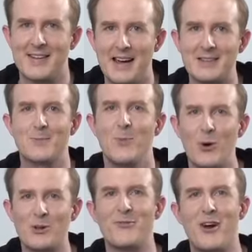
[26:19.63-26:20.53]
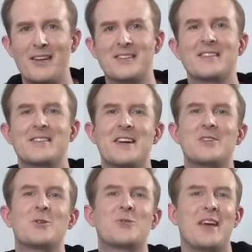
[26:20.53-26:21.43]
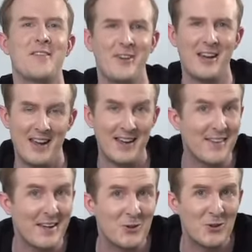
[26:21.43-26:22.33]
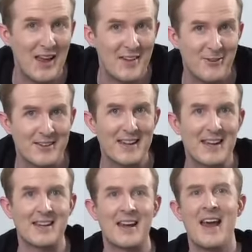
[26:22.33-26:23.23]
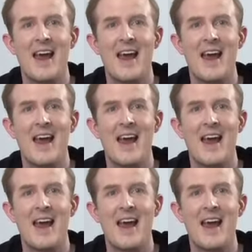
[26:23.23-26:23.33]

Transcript: That's more devices than you'll, never, than you'll ever need.